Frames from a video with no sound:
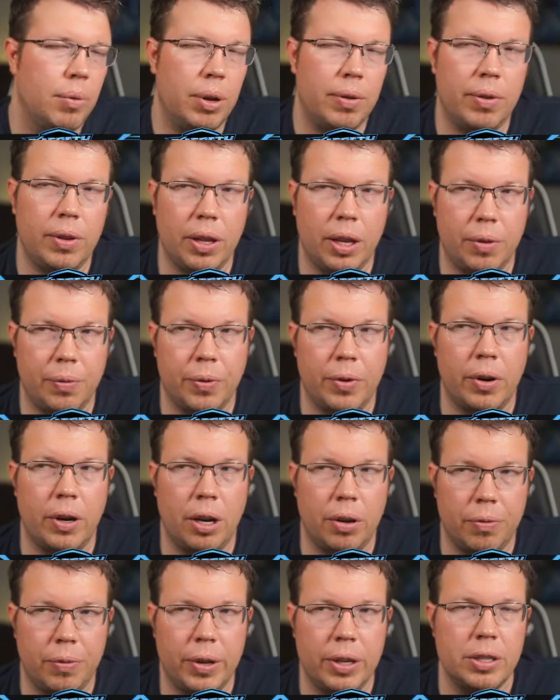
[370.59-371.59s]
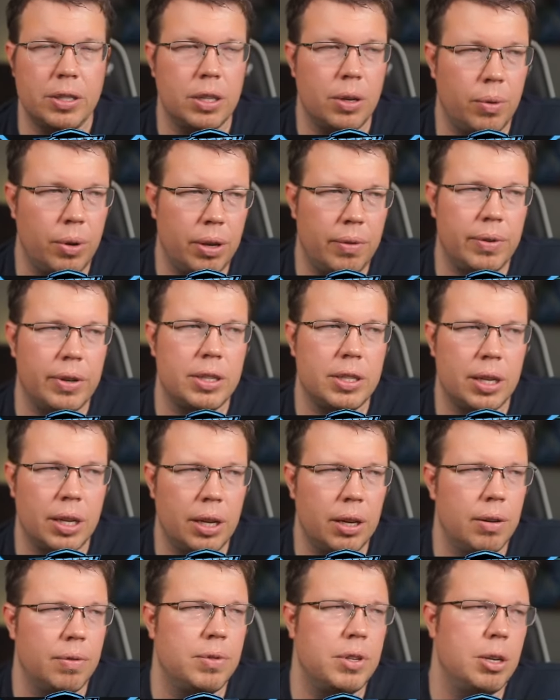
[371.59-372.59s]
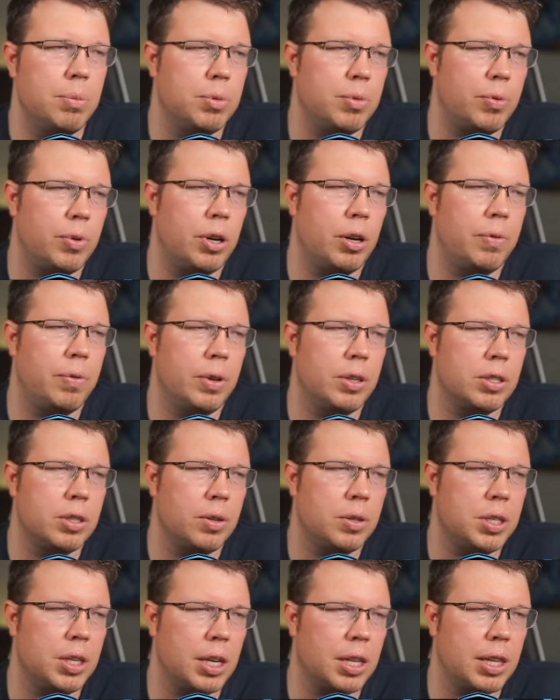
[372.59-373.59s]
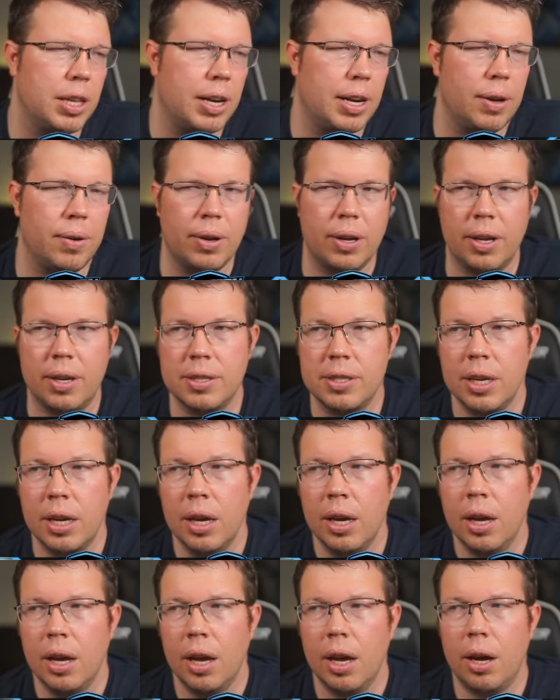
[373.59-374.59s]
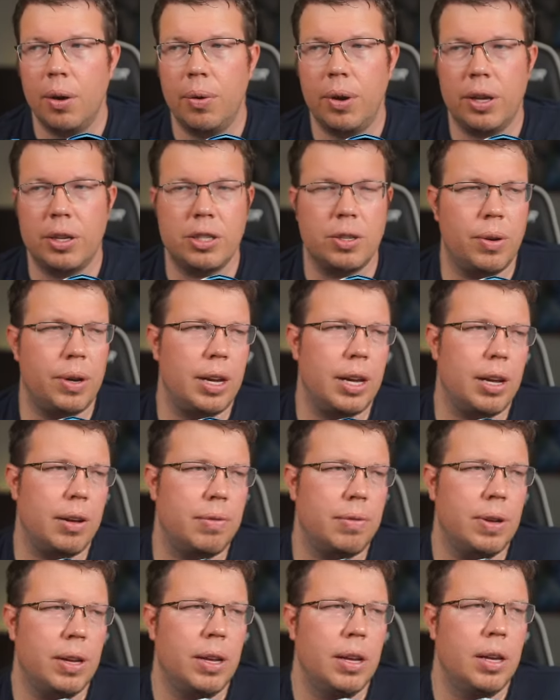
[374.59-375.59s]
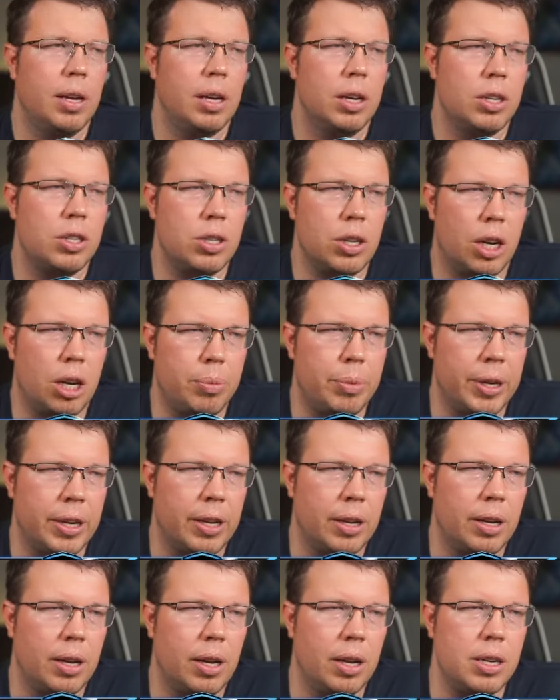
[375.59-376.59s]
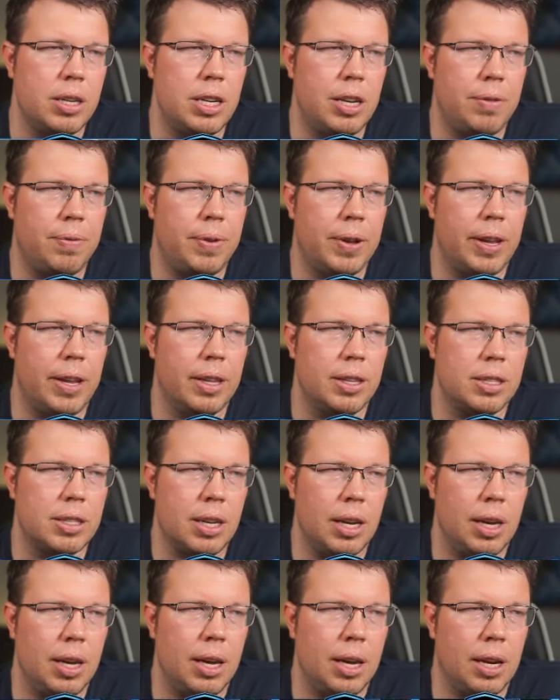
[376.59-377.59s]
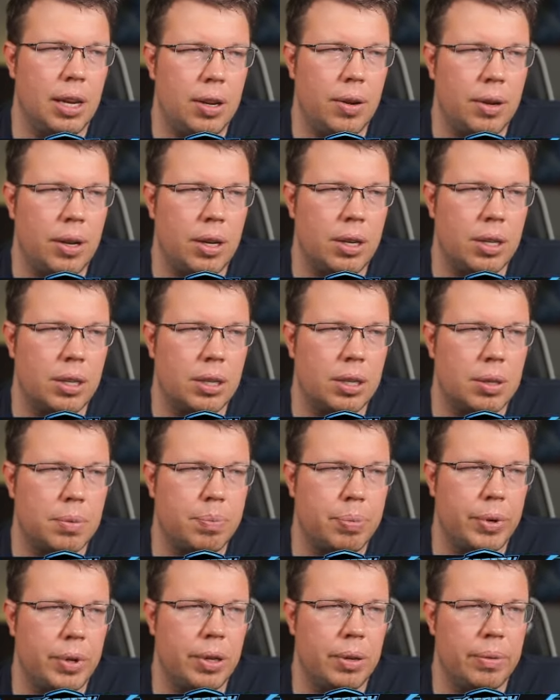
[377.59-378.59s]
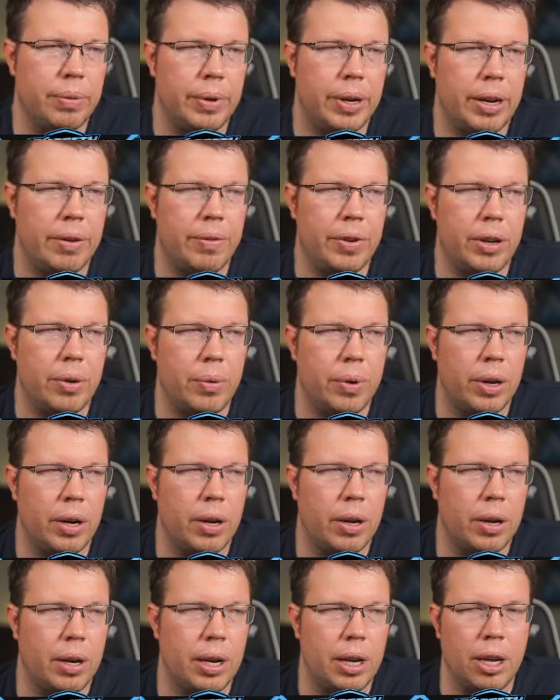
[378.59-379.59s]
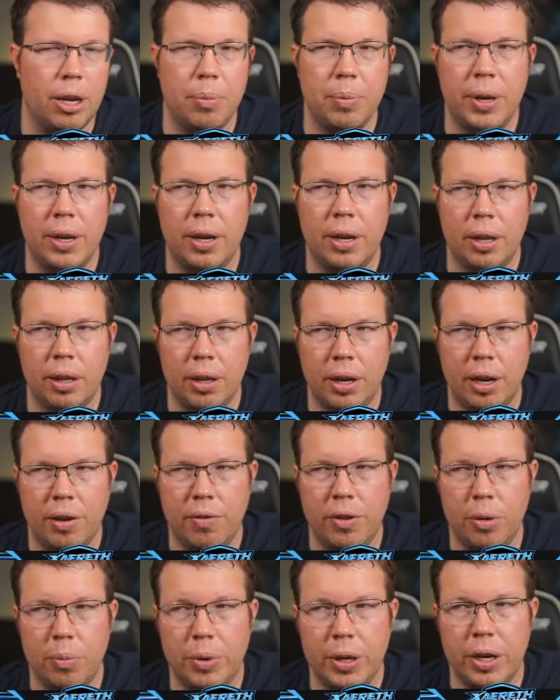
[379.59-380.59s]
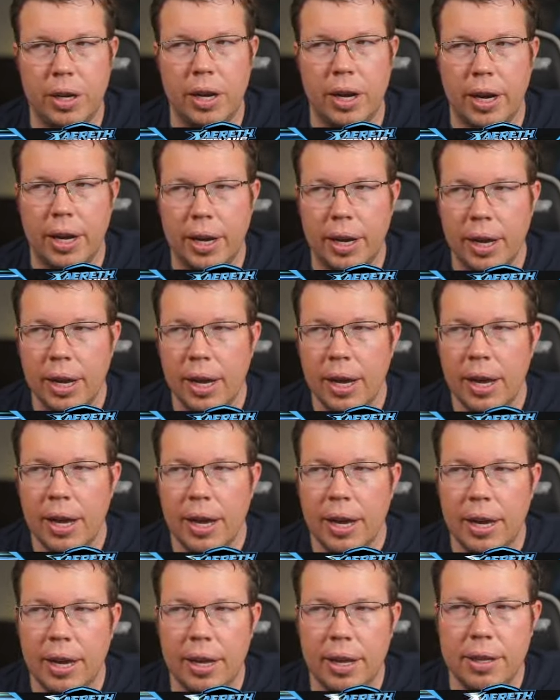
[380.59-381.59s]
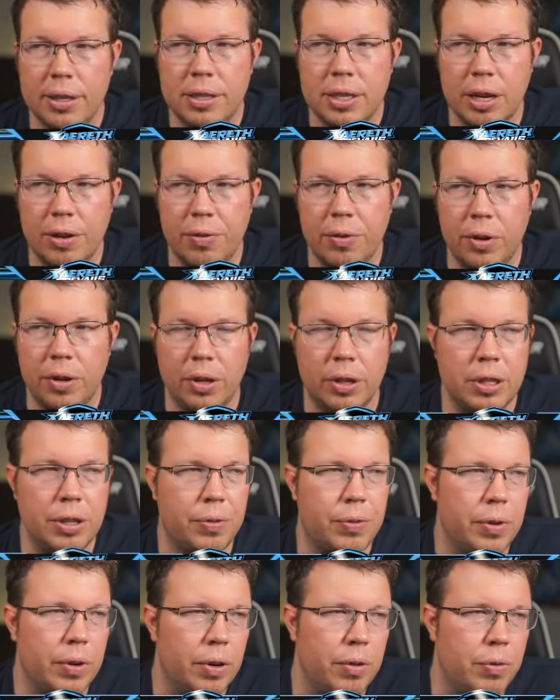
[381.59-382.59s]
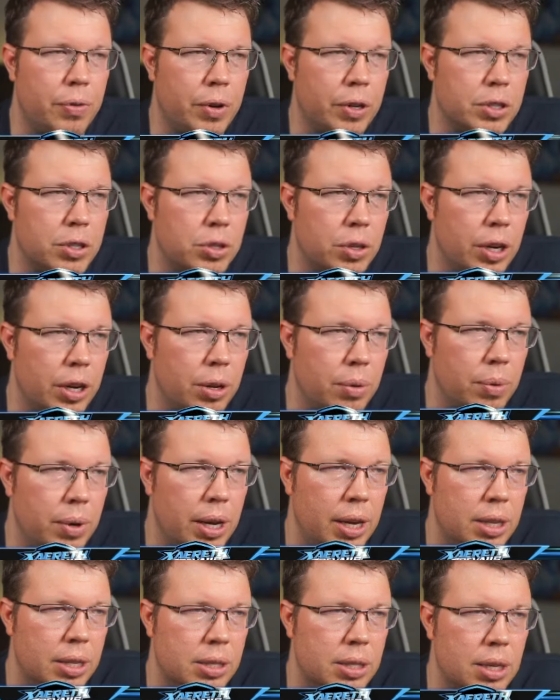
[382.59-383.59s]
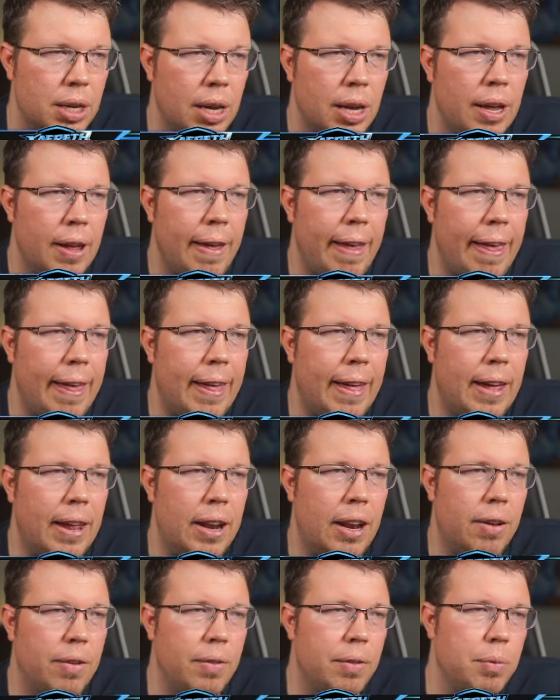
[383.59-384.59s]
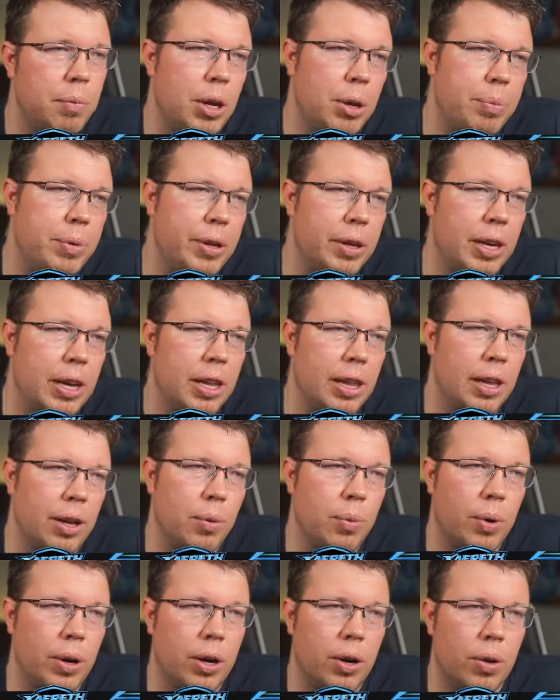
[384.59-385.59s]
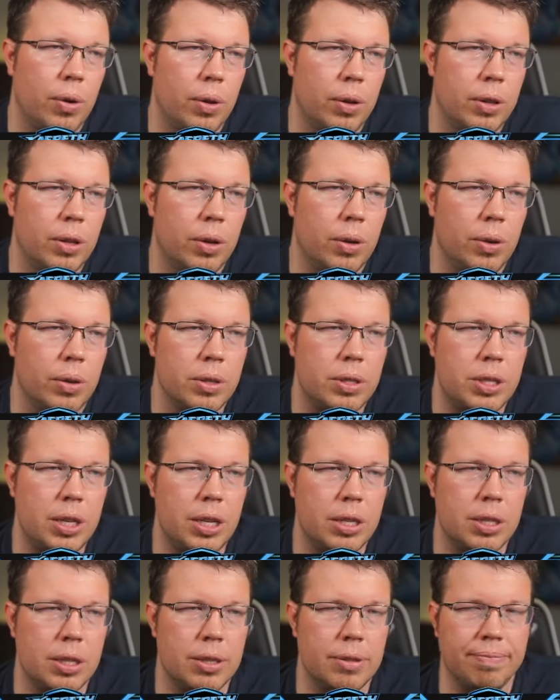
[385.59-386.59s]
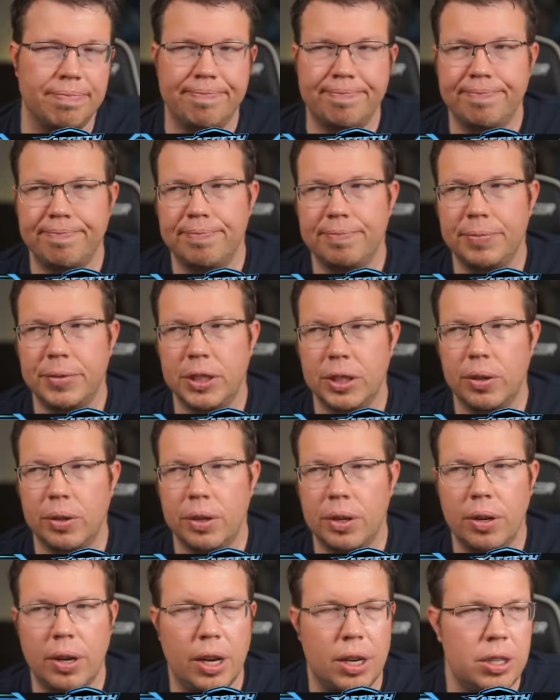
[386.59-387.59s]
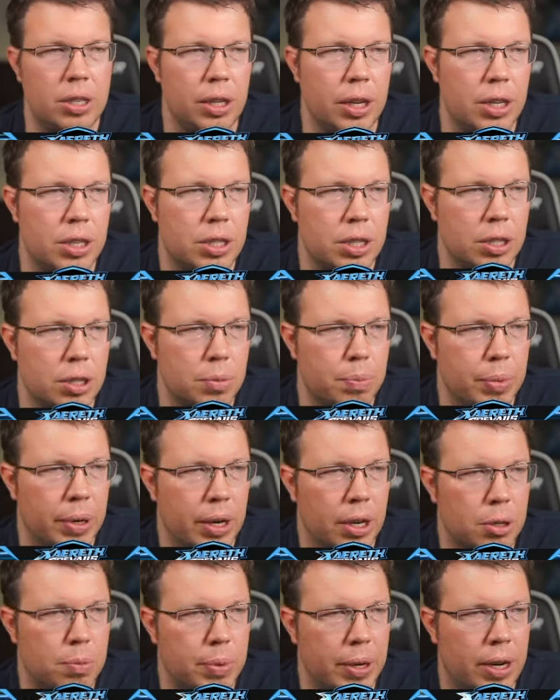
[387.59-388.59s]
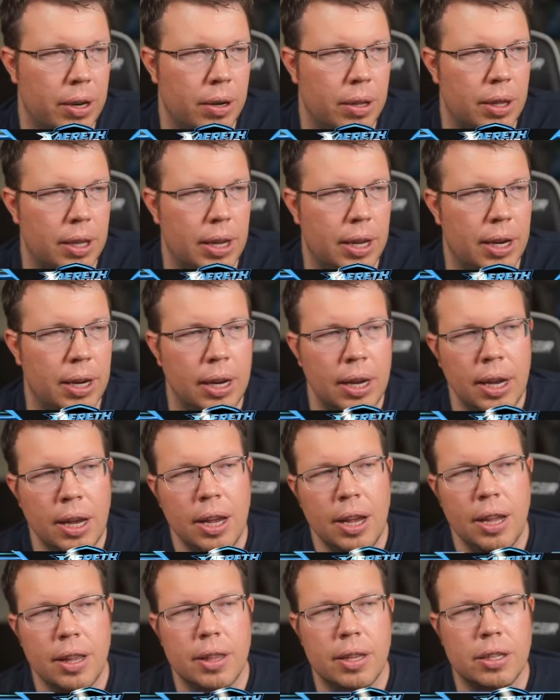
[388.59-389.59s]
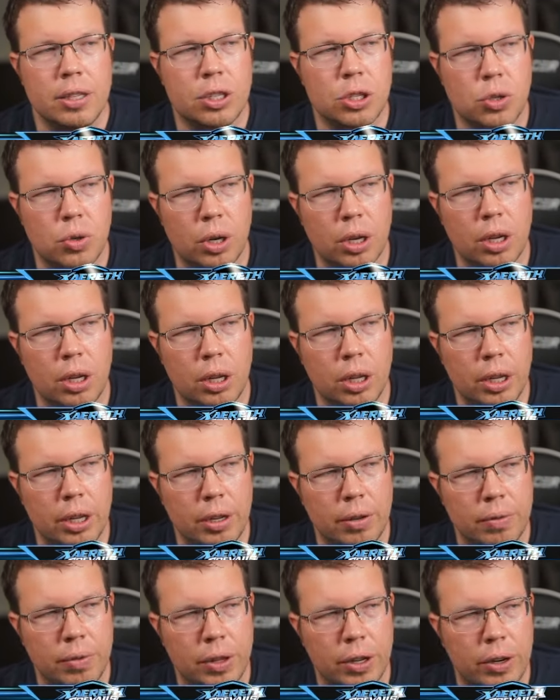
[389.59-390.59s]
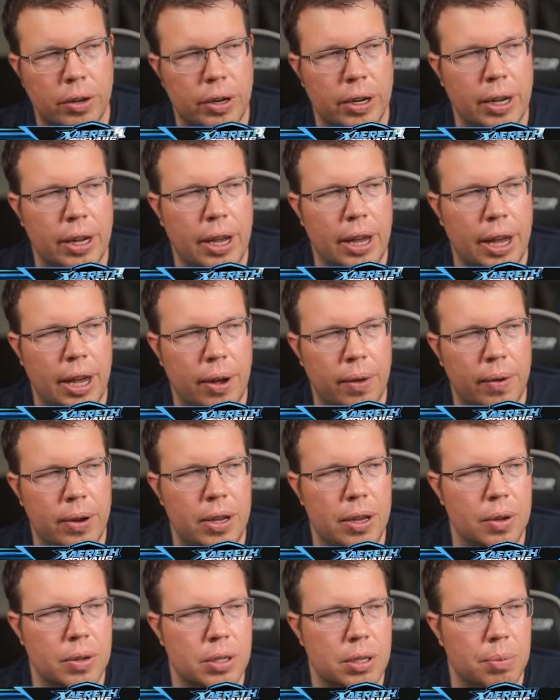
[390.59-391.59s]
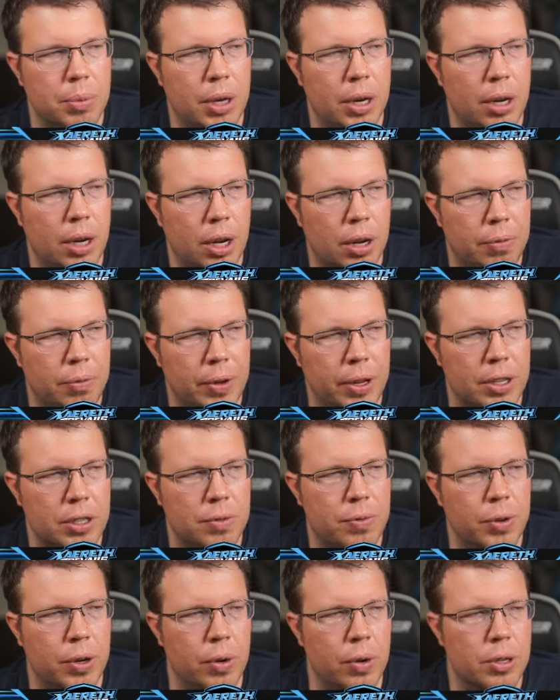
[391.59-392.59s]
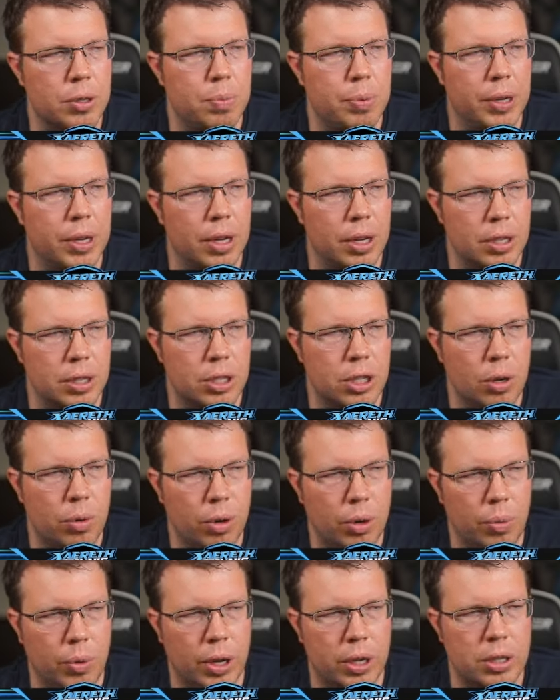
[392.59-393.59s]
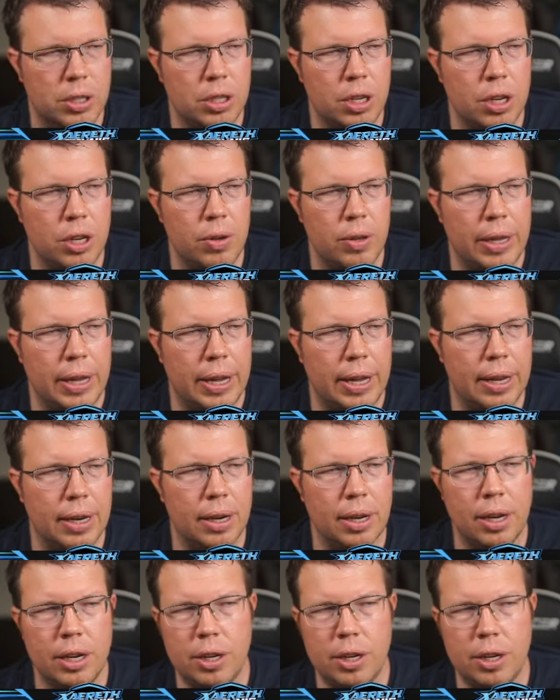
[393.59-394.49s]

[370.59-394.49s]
We have a lot for offense, though. We have a ton of teams for offense. Go check that out, guys. We also have Jabba on defense, and you can just put whatever you want on him and he'll inevitably die in several different frustrating ways, and maybe you'll get like one hold the whole season. So congratulations, but it's better than the struggle of learning how to use him on offense, folks, because no one wants to do that.